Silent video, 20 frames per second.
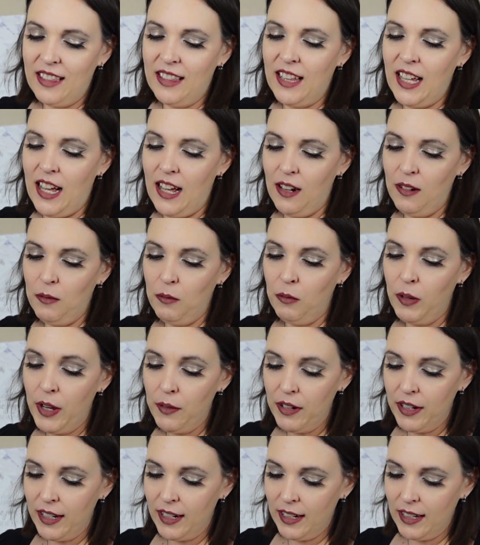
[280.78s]
that we
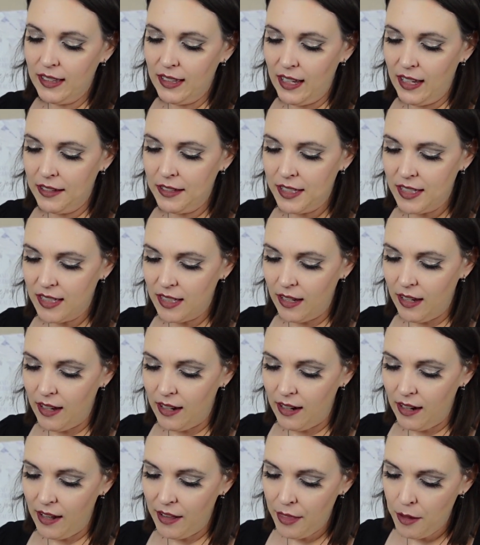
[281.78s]
were getting this
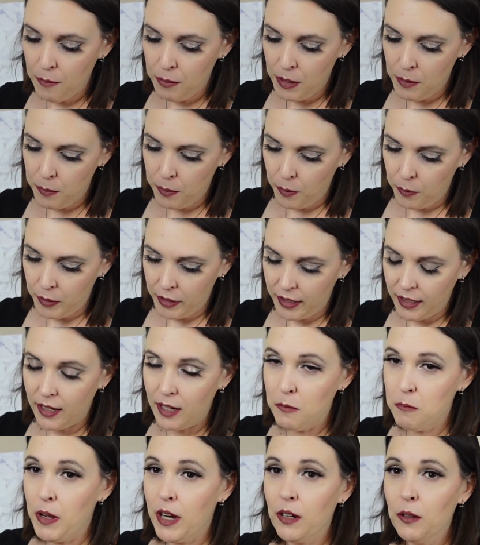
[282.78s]
and other people were
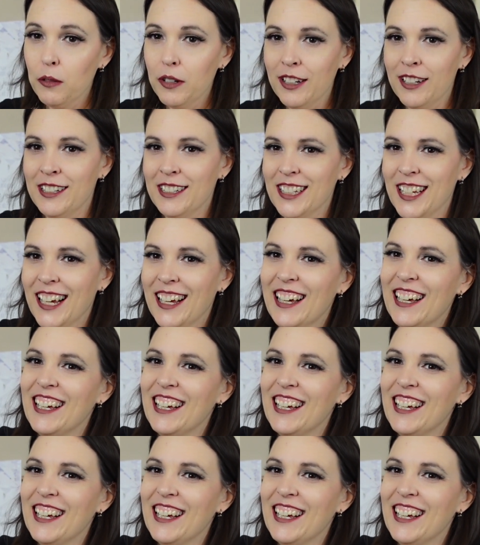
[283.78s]
getting better ones.